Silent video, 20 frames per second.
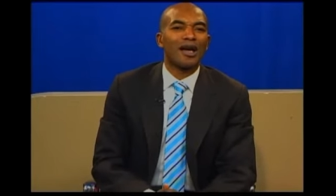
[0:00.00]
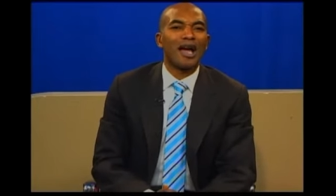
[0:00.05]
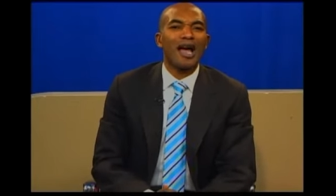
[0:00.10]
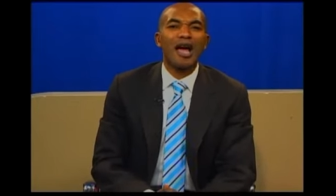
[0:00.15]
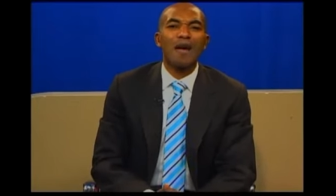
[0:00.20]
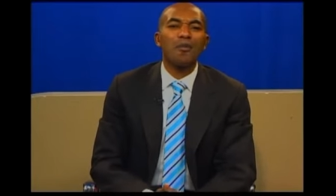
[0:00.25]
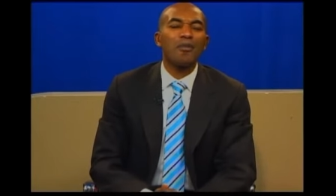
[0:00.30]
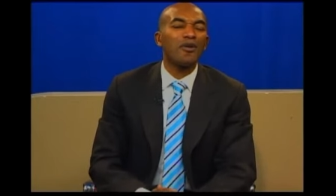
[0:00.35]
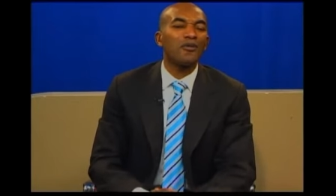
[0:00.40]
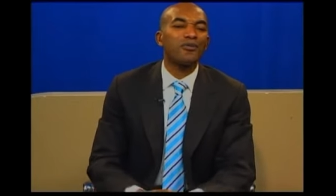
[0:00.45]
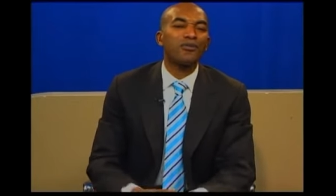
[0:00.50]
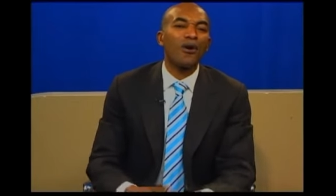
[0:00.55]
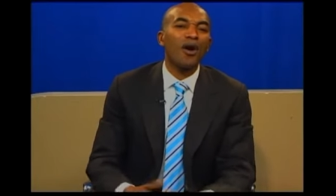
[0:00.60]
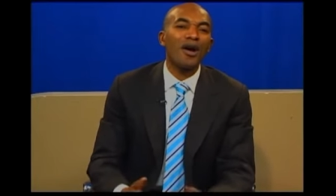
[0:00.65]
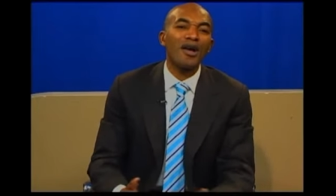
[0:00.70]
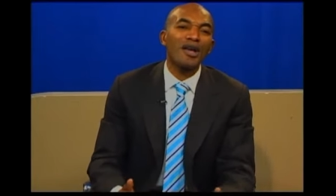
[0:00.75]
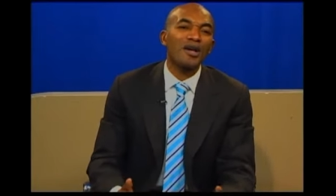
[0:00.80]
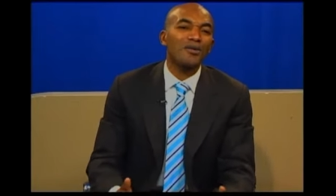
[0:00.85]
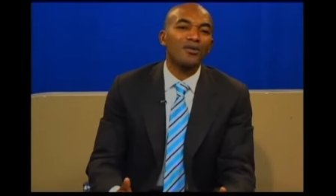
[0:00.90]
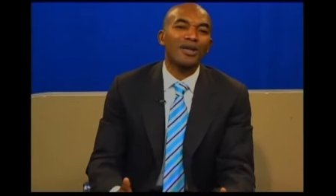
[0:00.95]
And
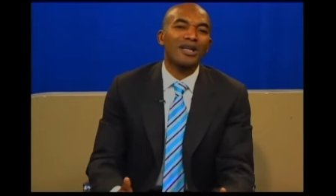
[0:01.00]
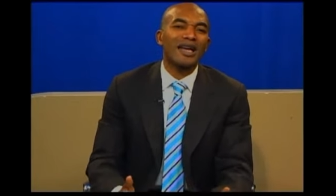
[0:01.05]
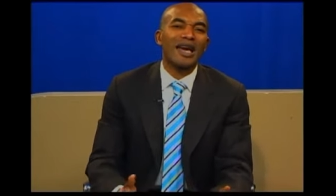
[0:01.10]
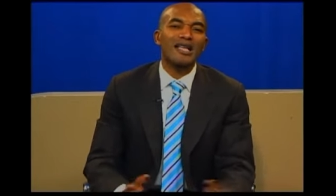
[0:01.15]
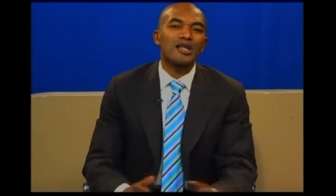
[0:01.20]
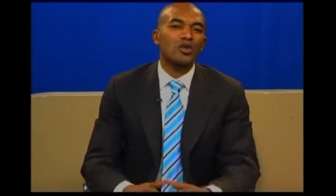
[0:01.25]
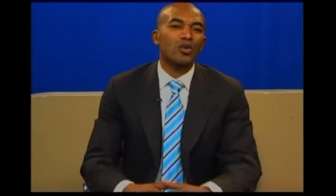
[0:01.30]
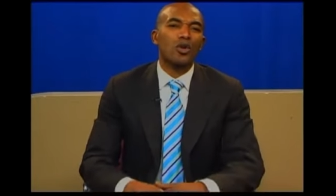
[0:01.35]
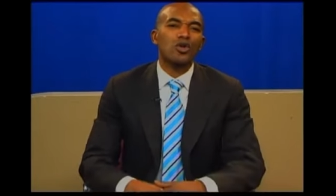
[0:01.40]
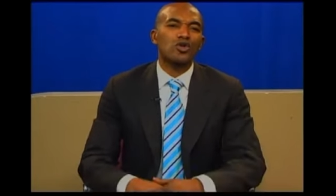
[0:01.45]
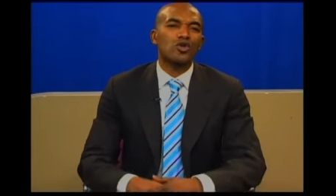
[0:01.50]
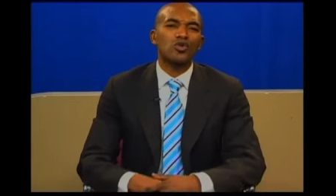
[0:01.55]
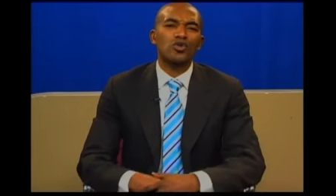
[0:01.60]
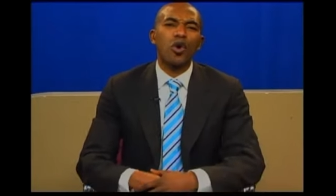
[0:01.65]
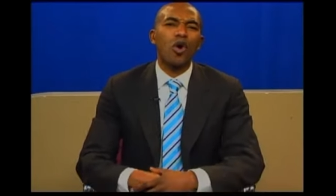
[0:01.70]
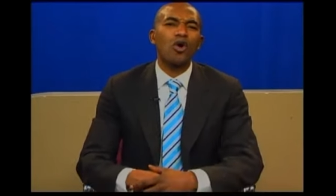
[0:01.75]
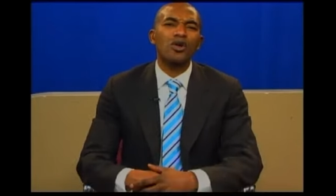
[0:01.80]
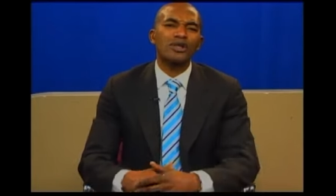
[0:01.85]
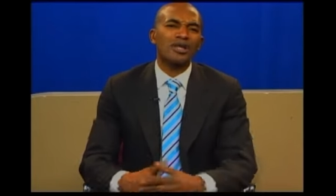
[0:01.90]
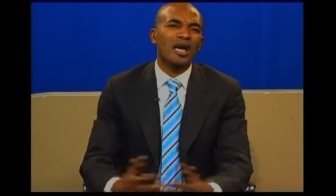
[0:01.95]
before he realized he was
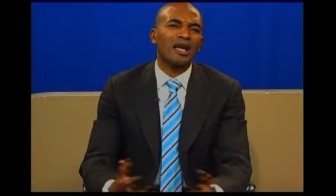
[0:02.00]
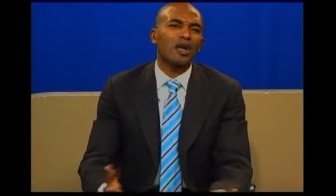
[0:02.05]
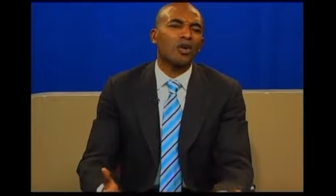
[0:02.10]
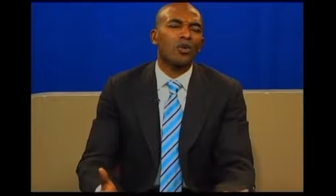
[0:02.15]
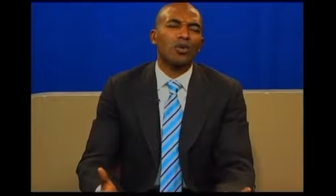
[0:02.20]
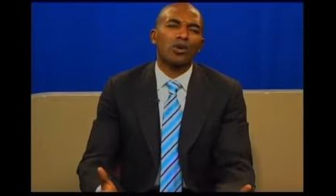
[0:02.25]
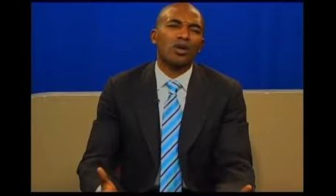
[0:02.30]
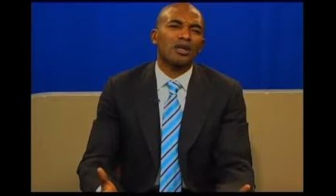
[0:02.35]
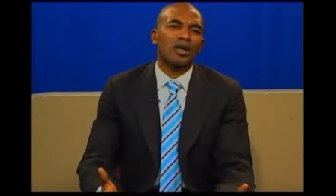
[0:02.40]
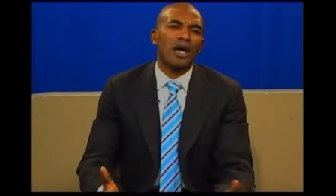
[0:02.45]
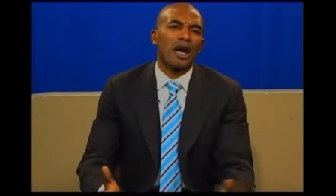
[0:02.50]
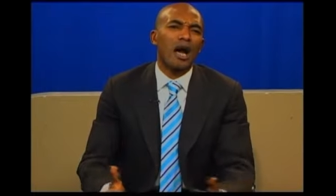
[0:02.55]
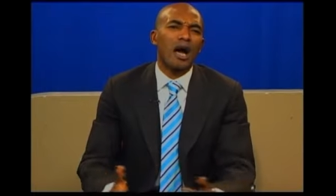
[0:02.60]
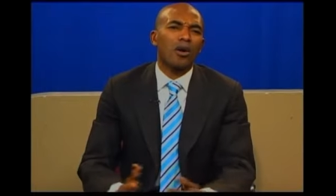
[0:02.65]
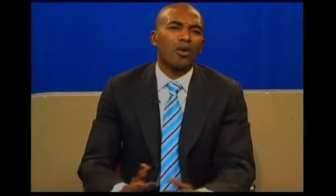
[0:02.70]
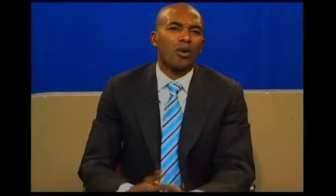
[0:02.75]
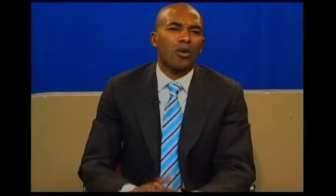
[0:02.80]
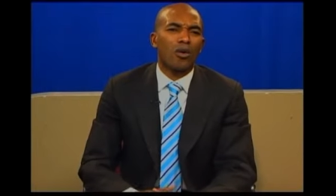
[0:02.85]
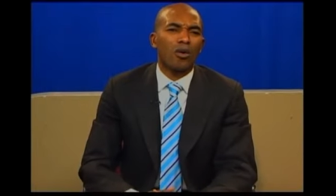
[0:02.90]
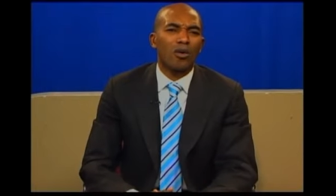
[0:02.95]
totally hooked on
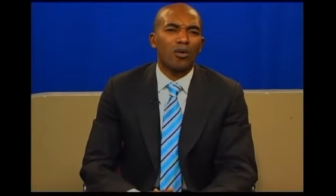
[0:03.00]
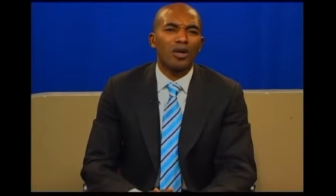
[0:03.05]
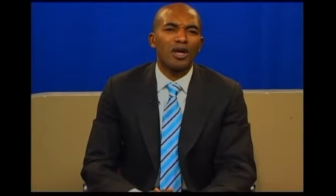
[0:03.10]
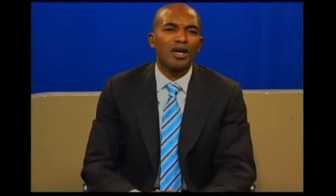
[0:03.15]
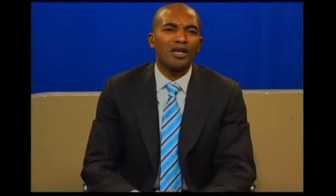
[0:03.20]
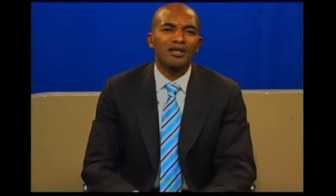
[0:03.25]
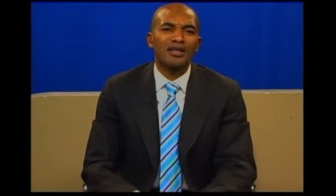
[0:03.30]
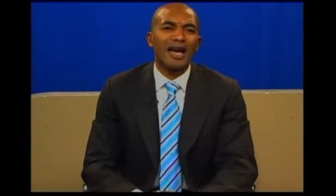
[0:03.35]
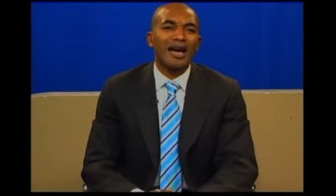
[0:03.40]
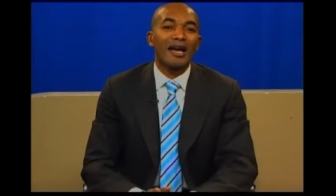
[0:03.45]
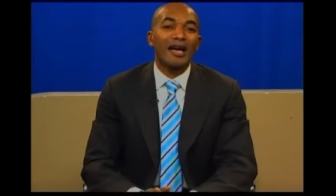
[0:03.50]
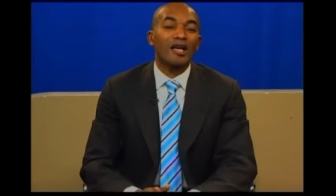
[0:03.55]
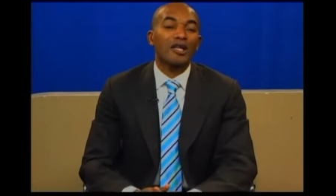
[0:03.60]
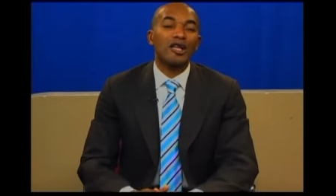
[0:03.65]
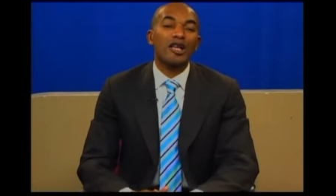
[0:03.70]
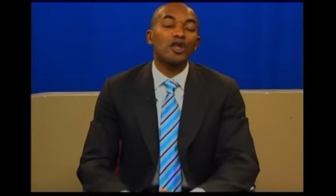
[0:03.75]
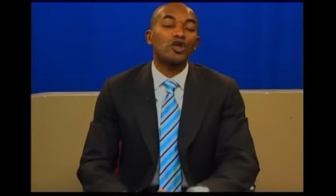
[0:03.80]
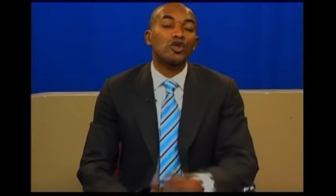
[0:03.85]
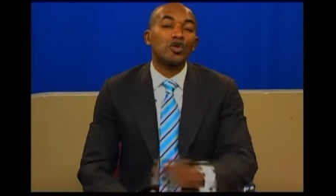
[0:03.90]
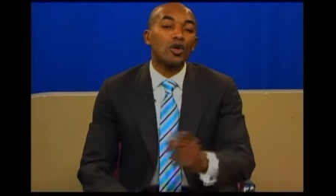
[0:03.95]
alcohol, that it,
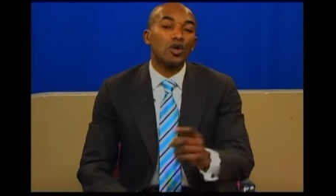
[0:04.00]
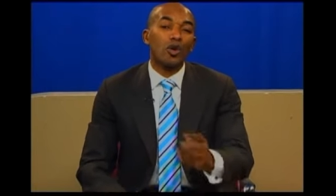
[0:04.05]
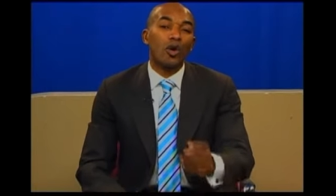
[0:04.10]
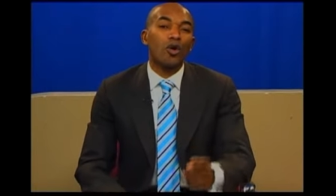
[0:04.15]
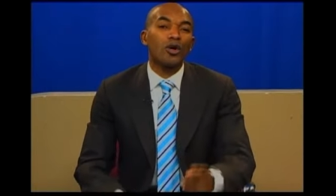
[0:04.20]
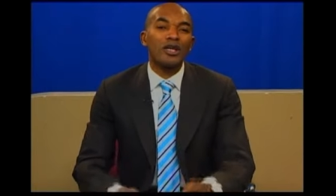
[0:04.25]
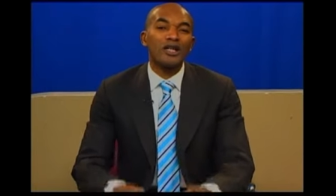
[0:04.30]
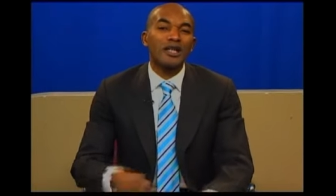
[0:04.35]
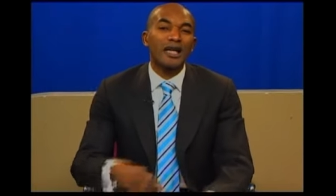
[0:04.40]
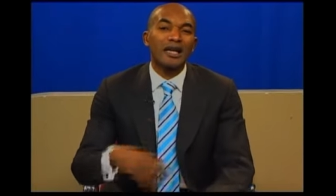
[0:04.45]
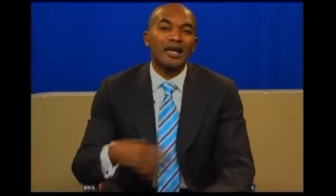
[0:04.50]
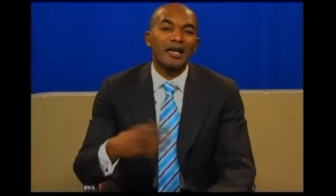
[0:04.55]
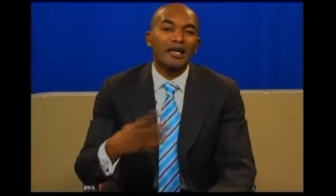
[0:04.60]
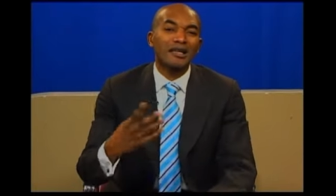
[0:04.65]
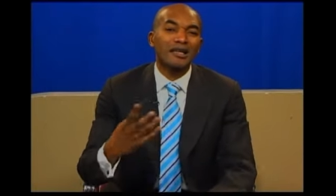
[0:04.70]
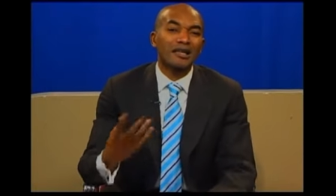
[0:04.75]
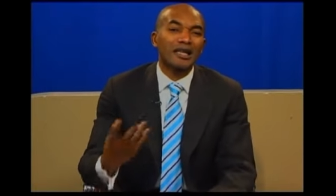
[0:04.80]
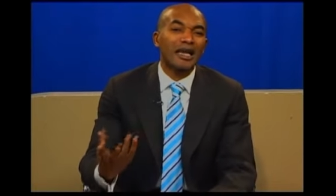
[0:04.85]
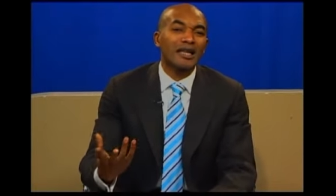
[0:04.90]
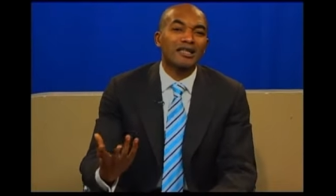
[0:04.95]
it took only the,
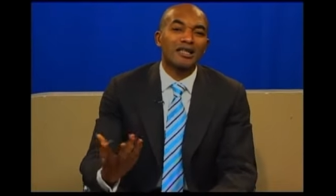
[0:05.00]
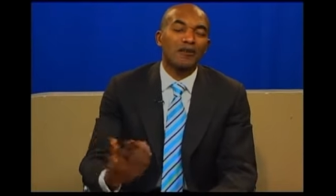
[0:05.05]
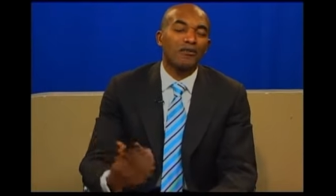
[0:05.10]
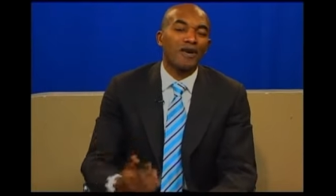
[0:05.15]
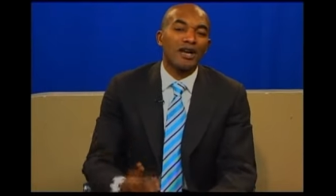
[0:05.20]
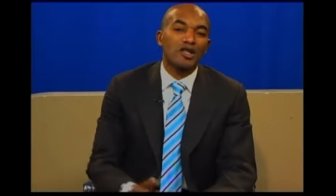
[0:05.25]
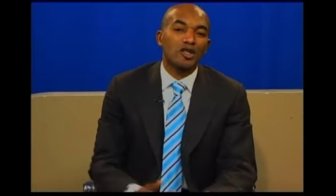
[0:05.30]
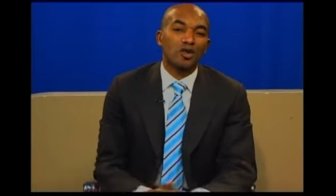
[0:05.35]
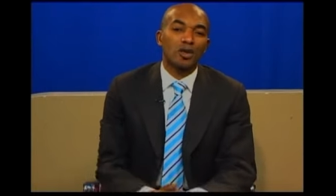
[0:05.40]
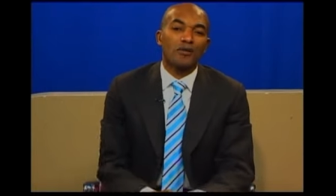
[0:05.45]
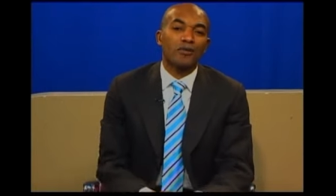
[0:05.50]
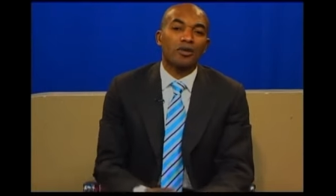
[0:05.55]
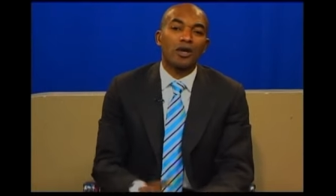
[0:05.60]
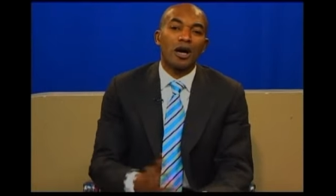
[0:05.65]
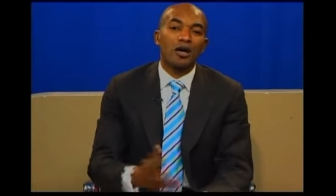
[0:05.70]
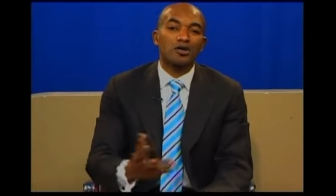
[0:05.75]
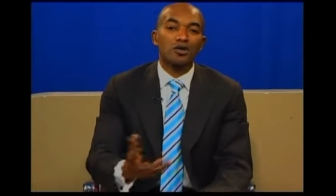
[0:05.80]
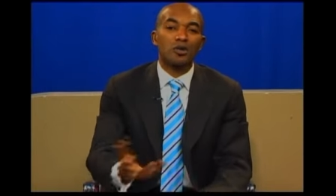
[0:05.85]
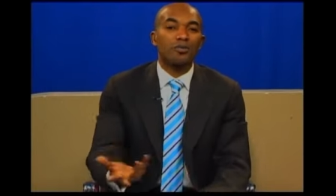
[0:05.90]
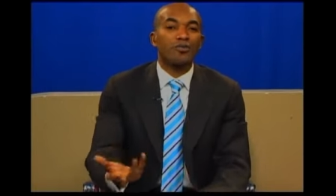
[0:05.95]
the intervention of
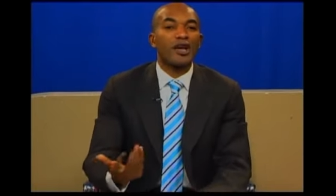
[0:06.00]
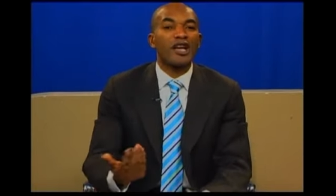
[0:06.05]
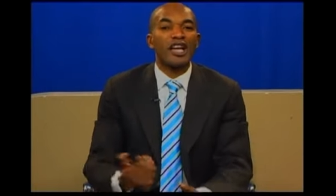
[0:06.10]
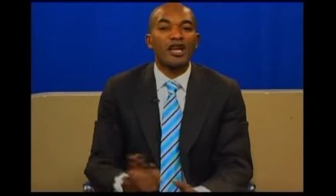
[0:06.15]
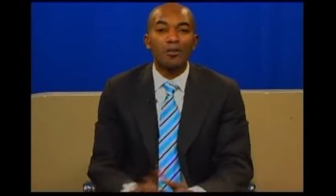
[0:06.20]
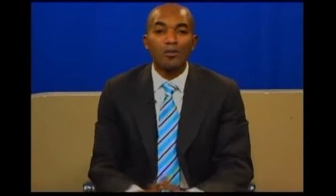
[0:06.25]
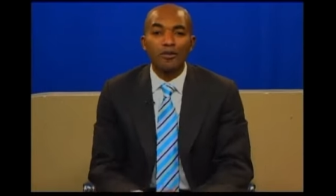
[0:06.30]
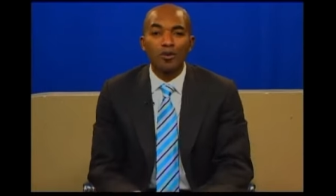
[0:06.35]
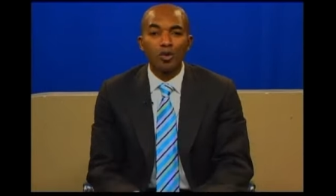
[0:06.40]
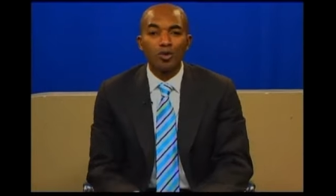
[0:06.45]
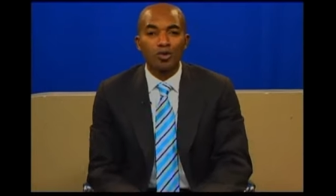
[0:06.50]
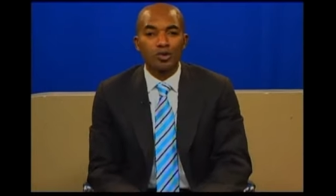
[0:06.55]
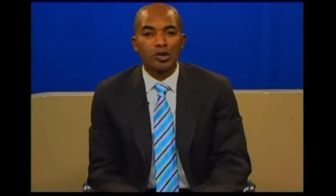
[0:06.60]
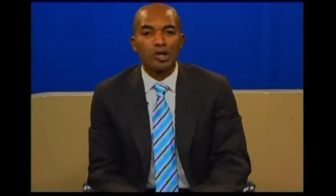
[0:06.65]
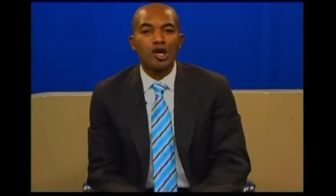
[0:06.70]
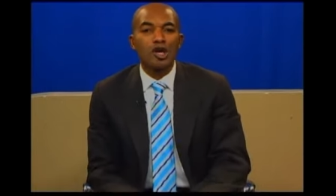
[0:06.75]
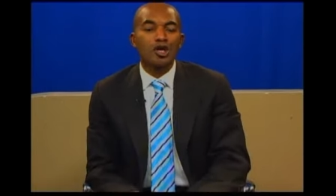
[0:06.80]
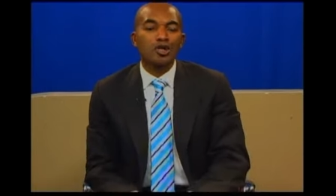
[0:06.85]
God to break him loose.